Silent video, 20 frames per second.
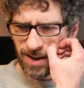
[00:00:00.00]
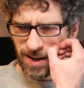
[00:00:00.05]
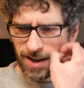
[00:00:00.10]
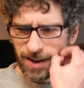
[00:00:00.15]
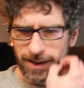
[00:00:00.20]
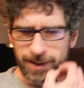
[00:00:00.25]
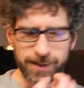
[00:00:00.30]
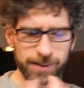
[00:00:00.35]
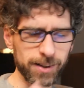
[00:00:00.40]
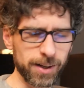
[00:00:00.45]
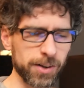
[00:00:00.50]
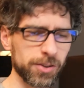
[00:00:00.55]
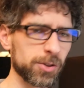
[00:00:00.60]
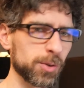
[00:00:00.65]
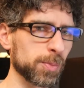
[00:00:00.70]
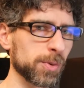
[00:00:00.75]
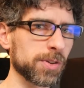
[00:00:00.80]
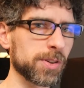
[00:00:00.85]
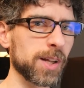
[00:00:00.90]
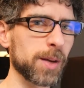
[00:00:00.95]
a
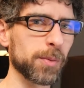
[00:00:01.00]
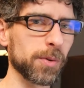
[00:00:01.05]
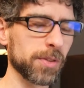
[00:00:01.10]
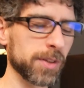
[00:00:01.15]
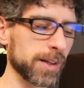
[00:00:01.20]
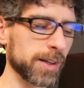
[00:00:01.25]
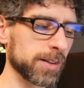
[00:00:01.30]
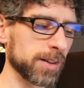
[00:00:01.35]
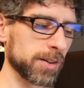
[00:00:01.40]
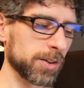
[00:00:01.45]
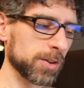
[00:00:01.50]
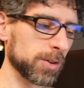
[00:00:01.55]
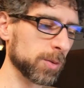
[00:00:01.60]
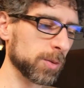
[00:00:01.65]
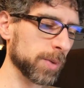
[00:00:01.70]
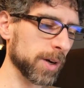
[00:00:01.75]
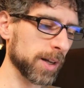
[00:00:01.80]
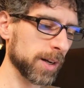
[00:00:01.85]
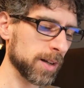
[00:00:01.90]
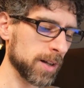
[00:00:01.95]
super stable thing to do,
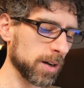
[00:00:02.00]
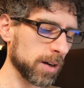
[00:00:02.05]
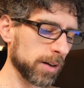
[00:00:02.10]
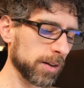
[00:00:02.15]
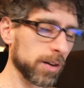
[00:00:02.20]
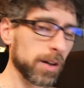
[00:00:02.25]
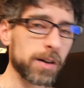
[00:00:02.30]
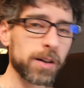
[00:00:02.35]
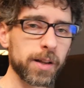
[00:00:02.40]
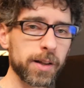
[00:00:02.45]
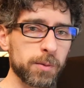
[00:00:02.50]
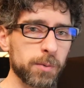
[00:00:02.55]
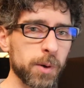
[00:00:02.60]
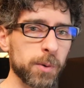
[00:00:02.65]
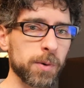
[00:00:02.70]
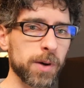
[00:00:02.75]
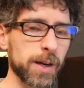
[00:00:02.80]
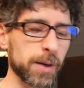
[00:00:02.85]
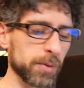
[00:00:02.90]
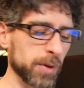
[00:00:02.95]
but luckily we
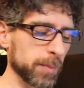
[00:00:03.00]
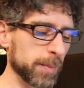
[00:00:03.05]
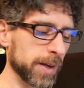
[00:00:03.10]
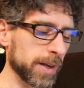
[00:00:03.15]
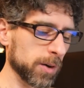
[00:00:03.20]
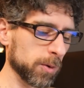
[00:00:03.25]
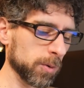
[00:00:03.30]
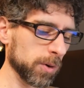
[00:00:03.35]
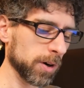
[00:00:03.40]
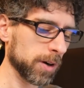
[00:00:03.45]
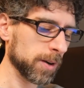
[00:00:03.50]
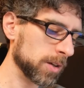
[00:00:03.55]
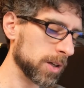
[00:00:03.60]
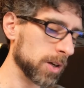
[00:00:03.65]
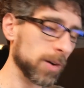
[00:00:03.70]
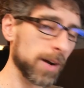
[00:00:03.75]
were able to make it work.